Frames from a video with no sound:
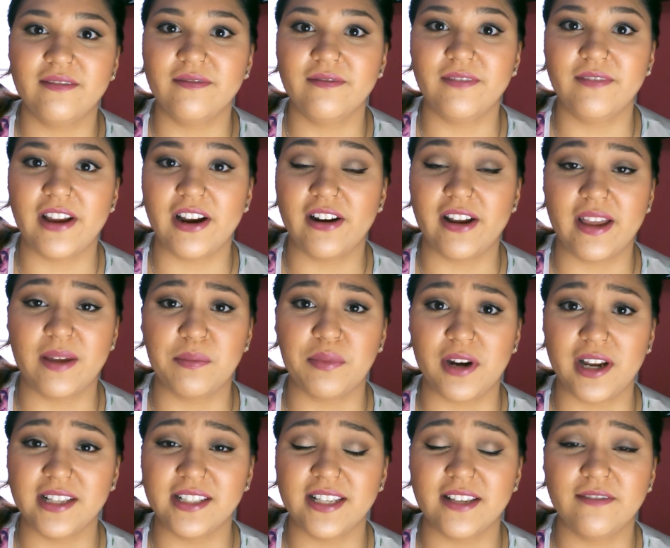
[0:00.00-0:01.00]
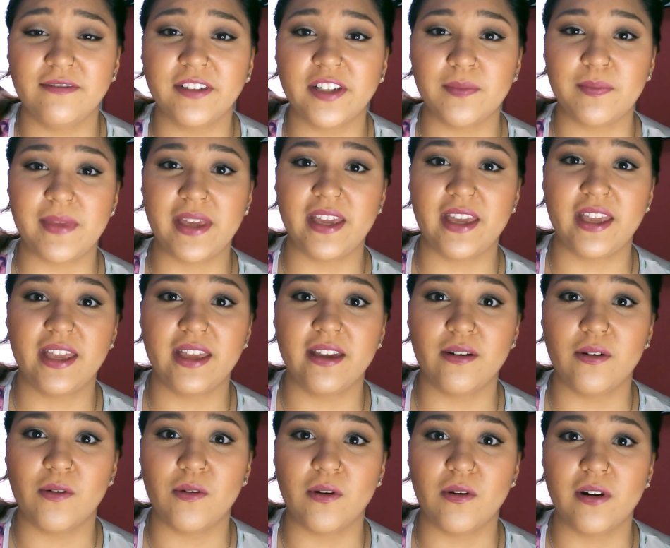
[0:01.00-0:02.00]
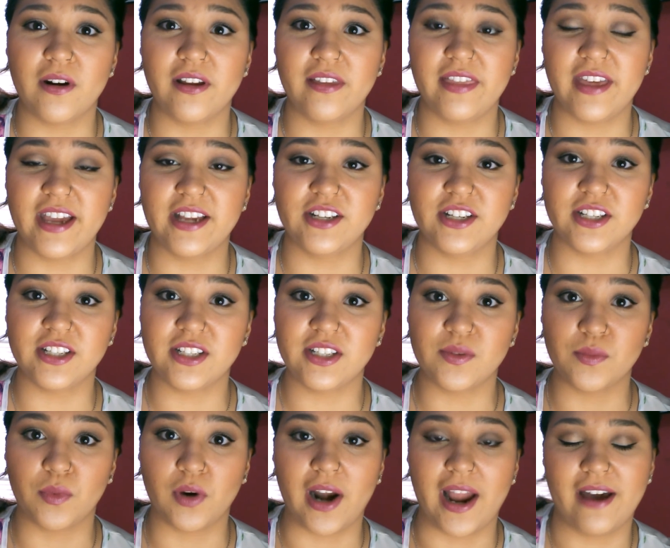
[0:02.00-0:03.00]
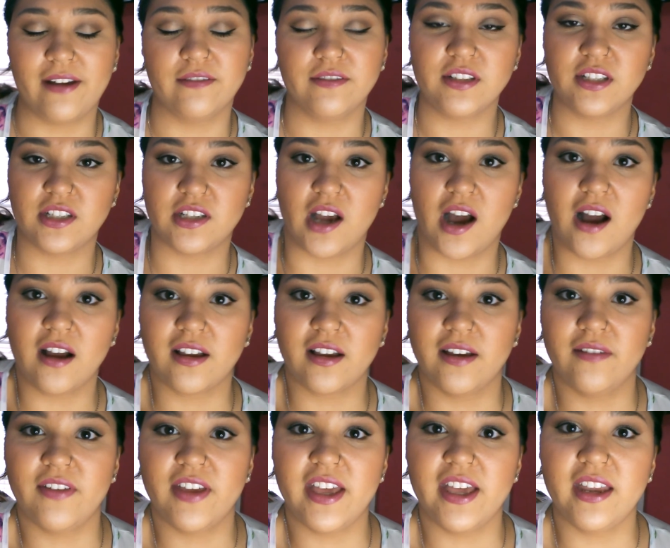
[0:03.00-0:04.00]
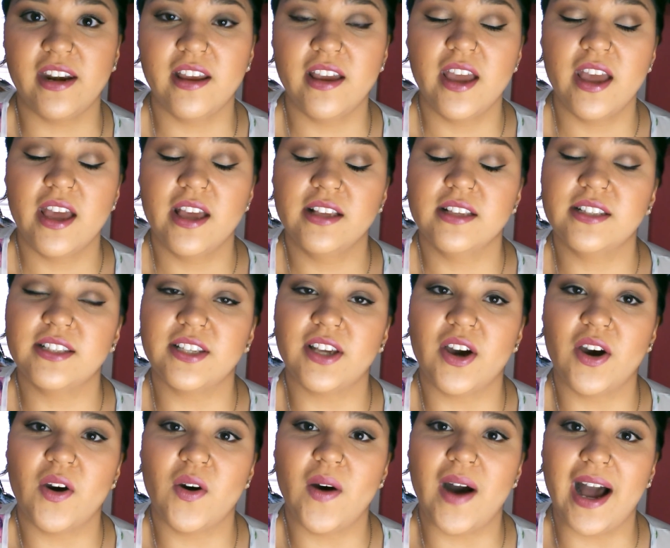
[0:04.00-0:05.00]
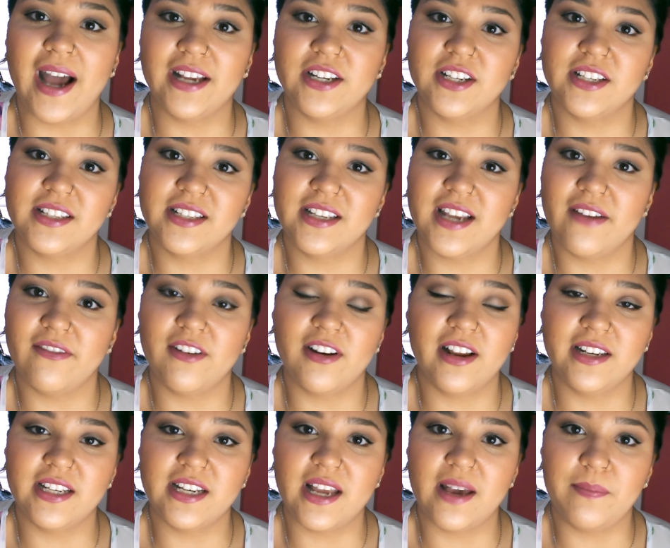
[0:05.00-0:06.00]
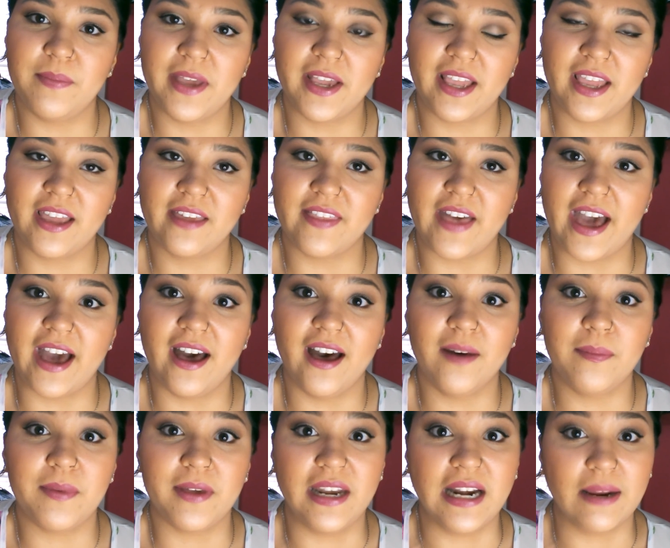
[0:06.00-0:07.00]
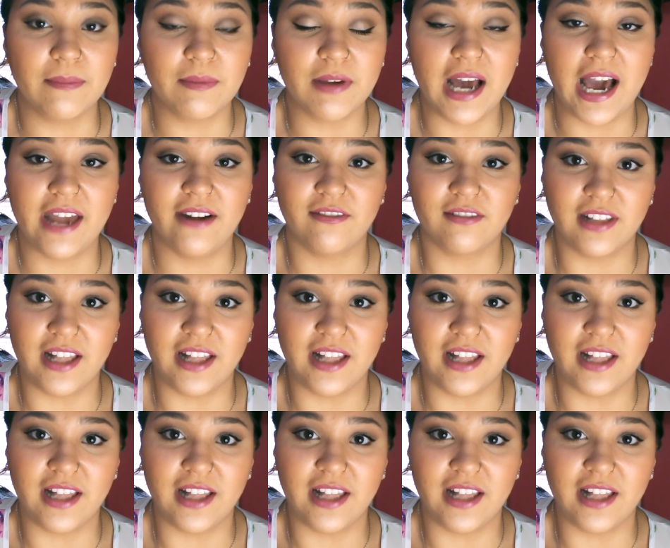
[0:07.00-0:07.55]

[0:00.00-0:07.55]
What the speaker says: very impressive to me or they just were out of stock of it. So I just never ended up picking that up, and I'm kind of